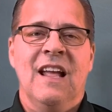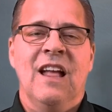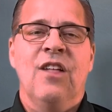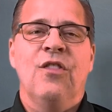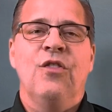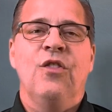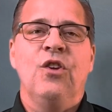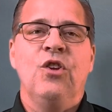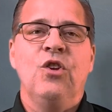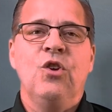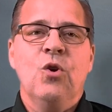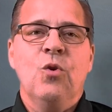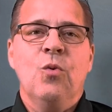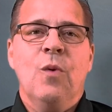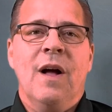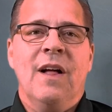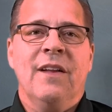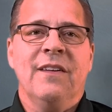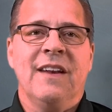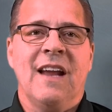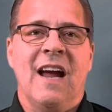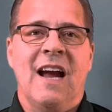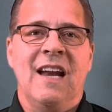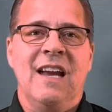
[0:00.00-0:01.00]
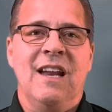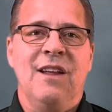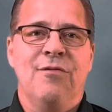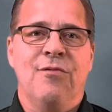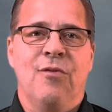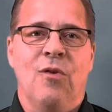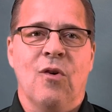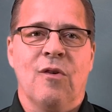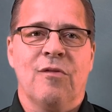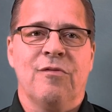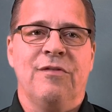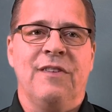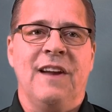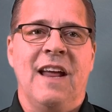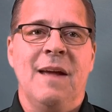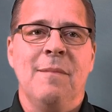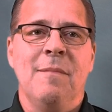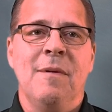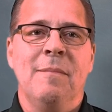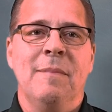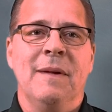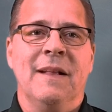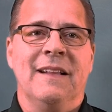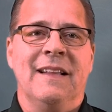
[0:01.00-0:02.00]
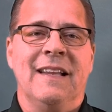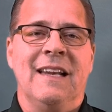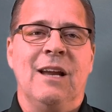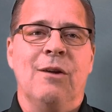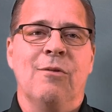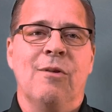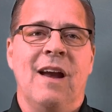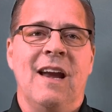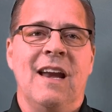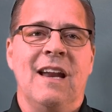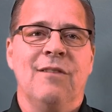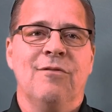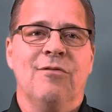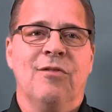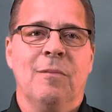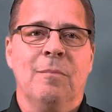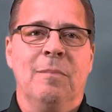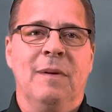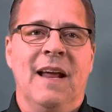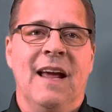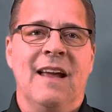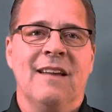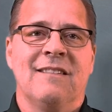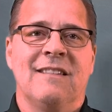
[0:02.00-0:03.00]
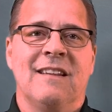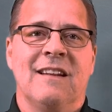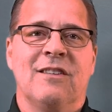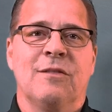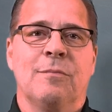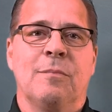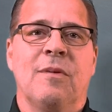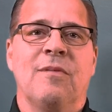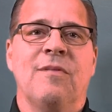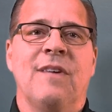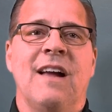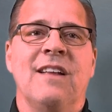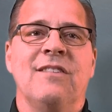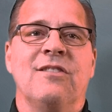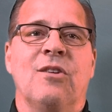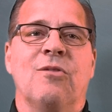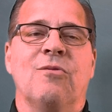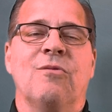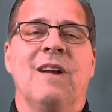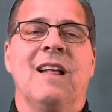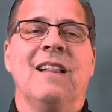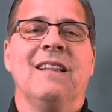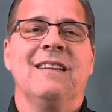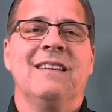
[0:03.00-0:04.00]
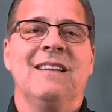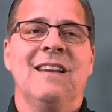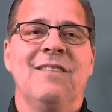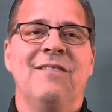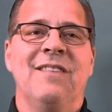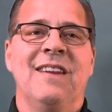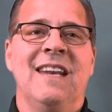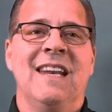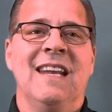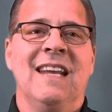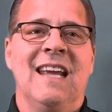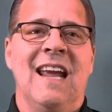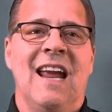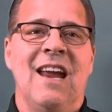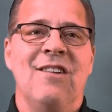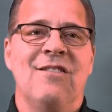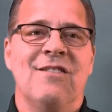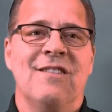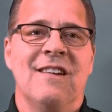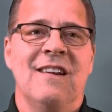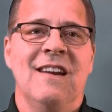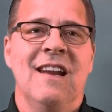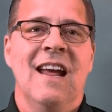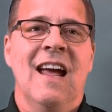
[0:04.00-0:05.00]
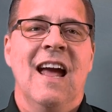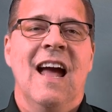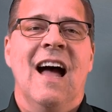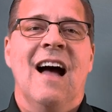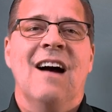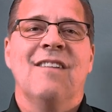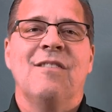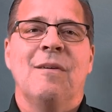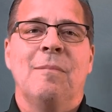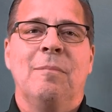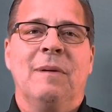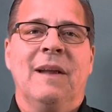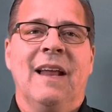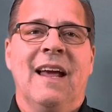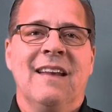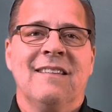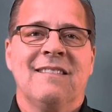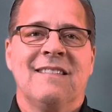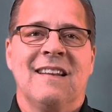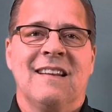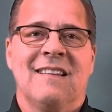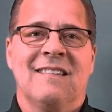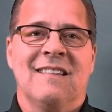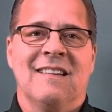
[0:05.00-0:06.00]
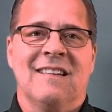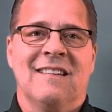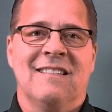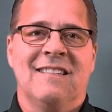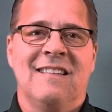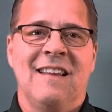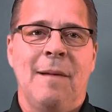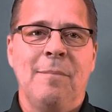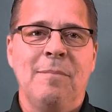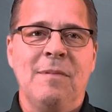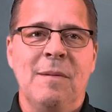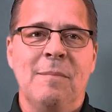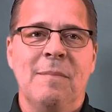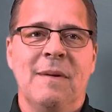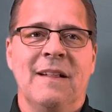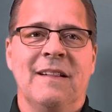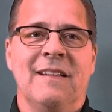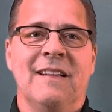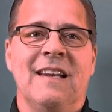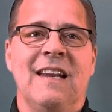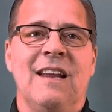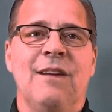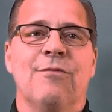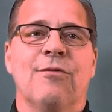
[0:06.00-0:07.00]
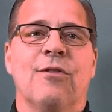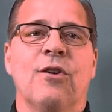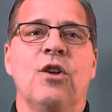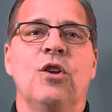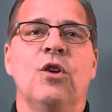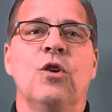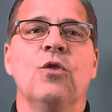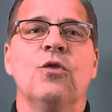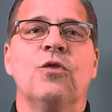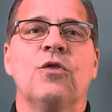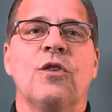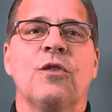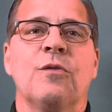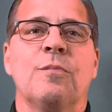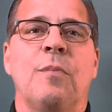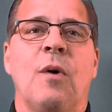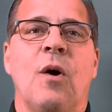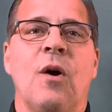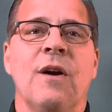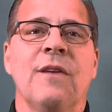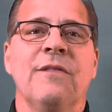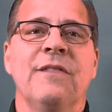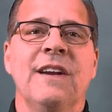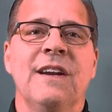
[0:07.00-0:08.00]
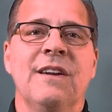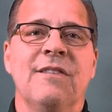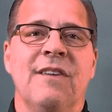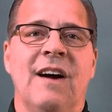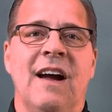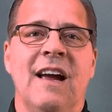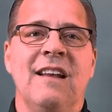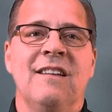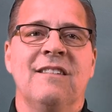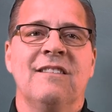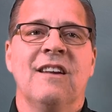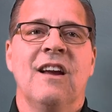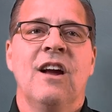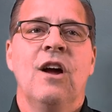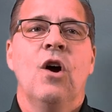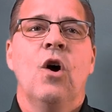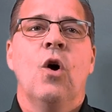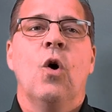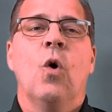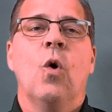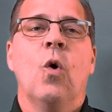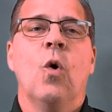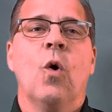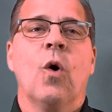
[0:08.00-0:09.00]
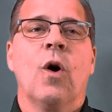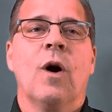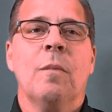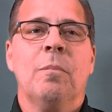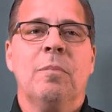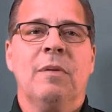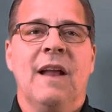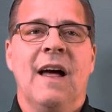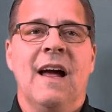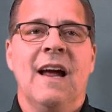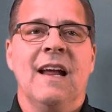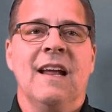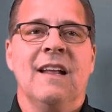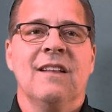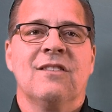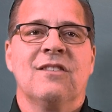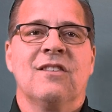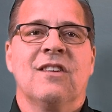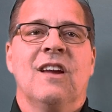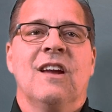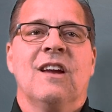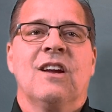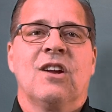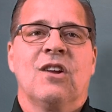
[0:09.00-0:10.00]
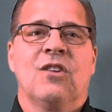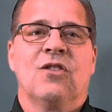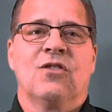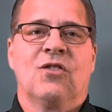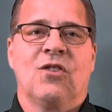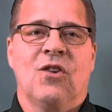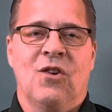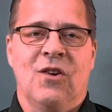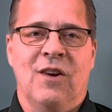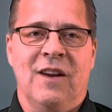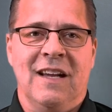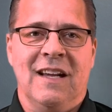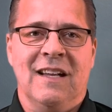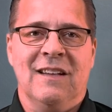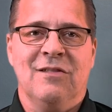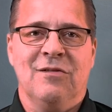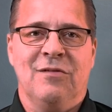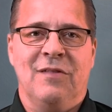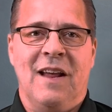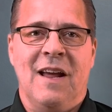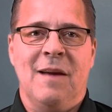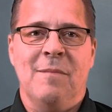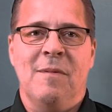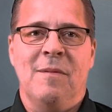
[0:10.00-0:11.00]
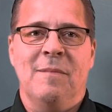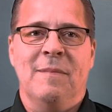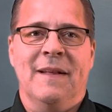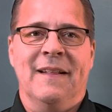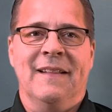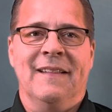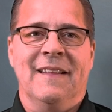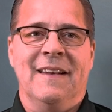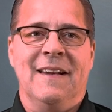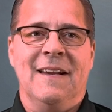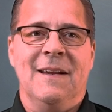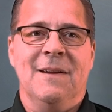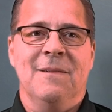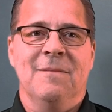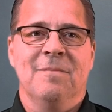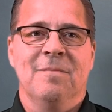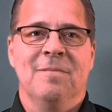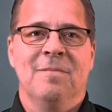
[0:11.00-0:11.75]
The U L ninety-four flammability rating for plastics provides a relative indication of a plastic's acceptability for use as part of a device or appliance concerning its flammability.